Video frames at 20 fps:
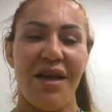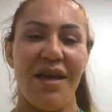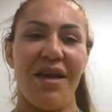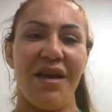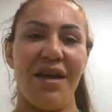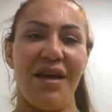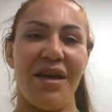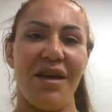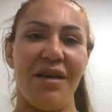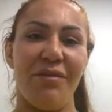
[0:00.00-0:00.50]

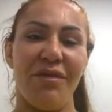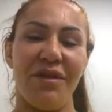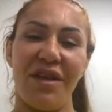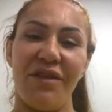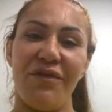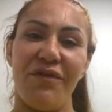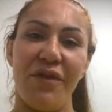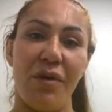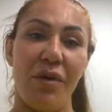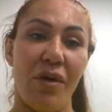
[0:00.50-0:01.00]
Uh, but I
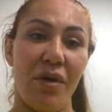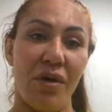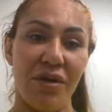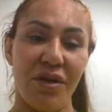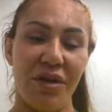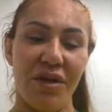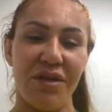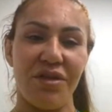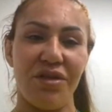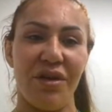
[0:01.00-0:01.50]
feel
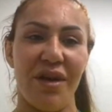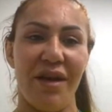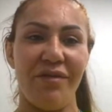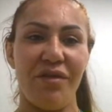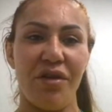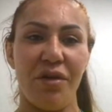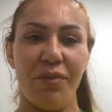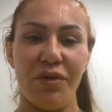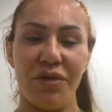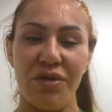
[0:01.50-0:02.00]
honored to have
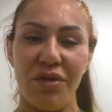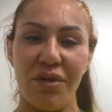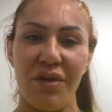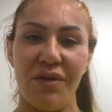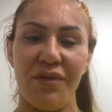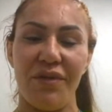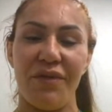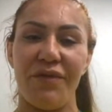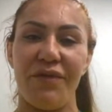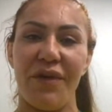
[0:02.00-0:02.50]
the opportunity
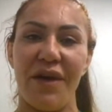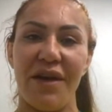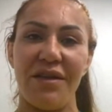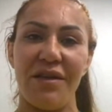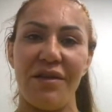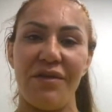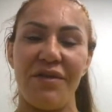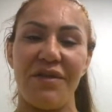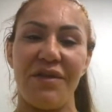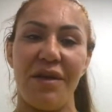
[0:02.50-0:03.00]
to fight
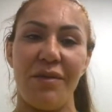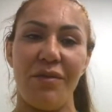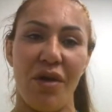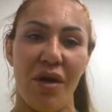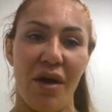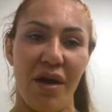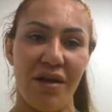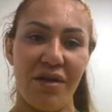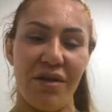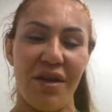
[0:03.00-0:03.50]
the same
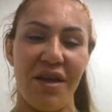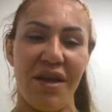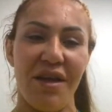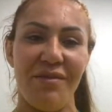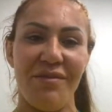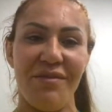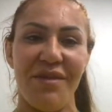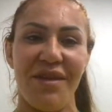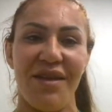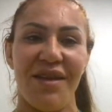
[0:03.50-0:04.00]
card as
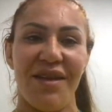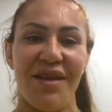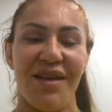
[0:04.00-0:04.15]
him